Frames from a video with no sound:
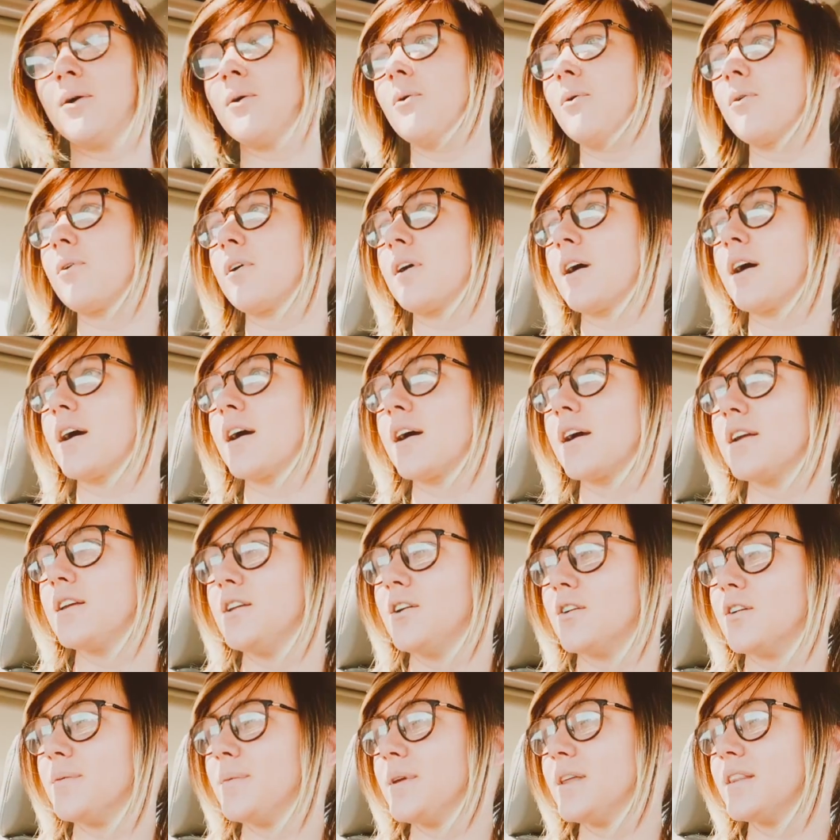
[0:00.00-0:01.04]
Or,
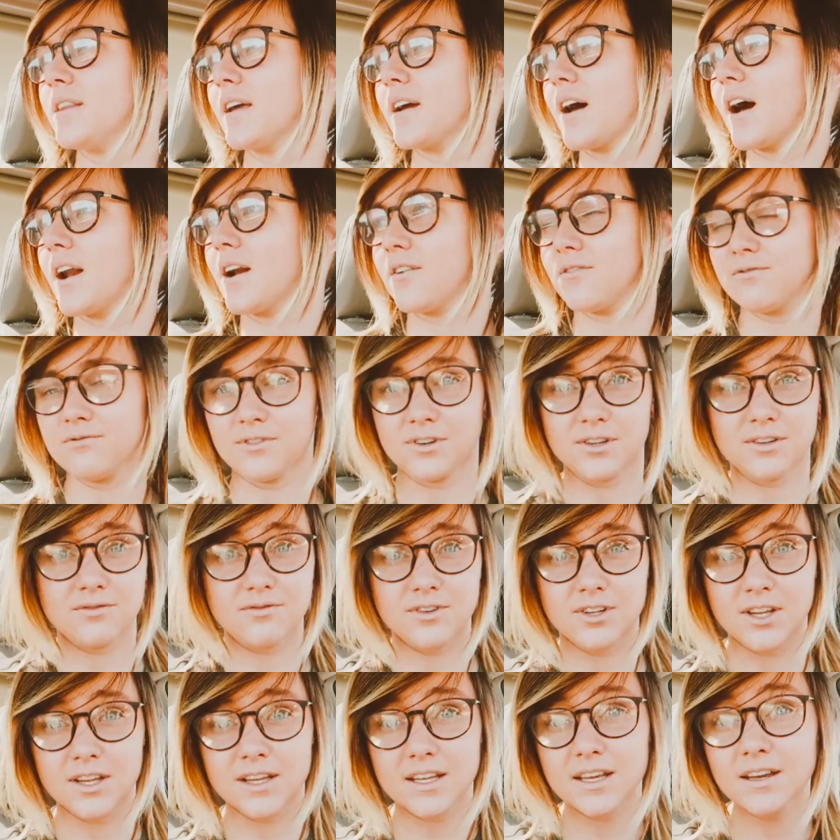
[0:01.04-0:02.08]
you know what I mean? Like, I don't really
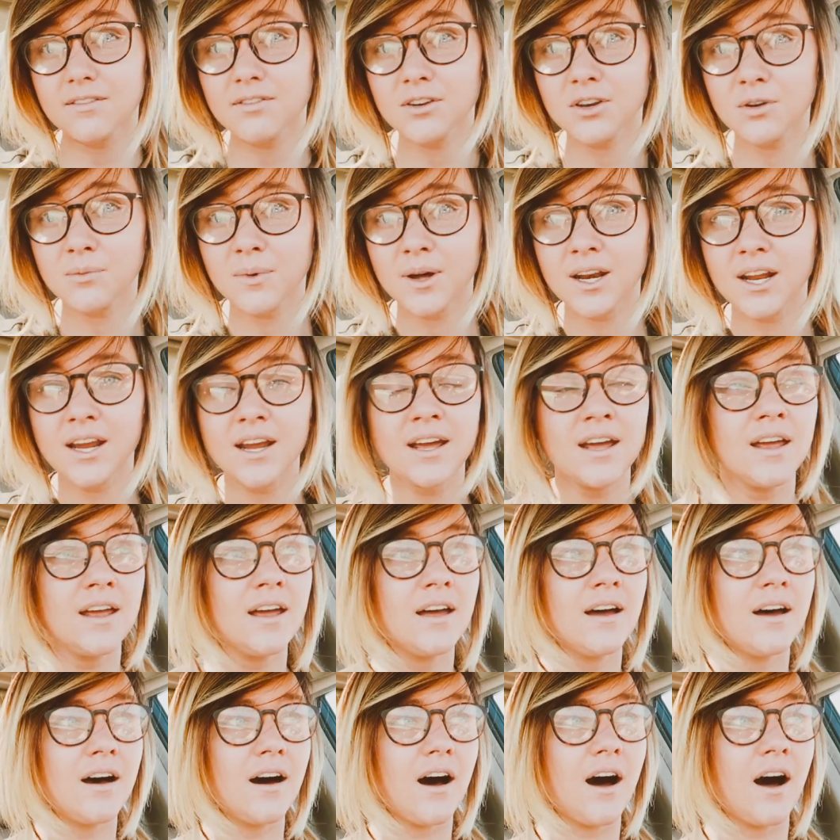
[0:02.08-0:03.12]
feel like giving you money.
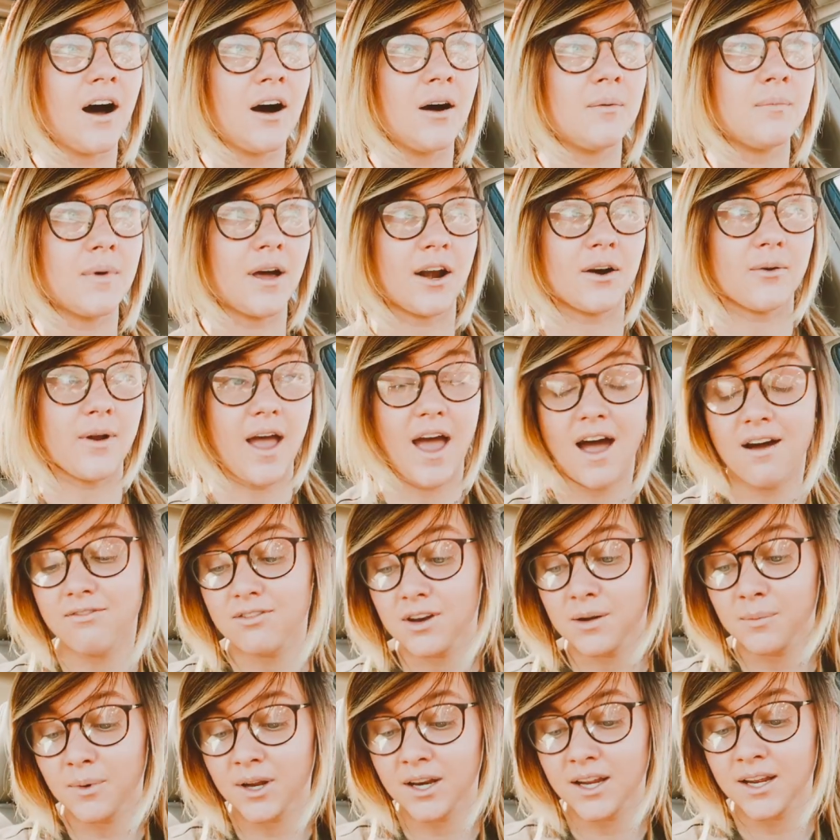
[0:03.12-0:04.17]
I don't have
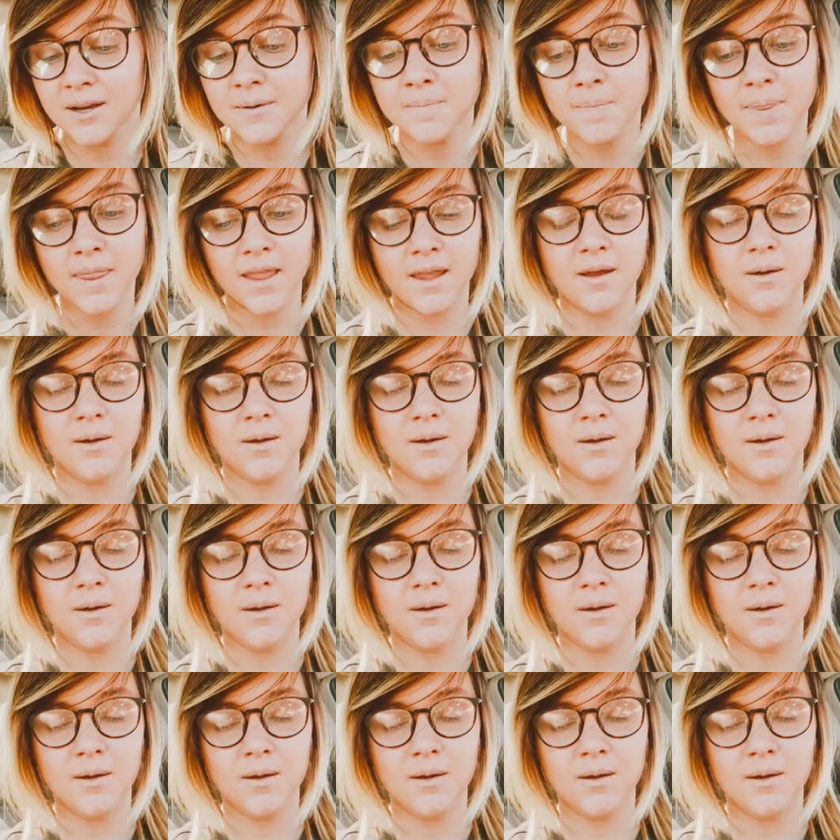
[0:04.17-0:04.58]
any money.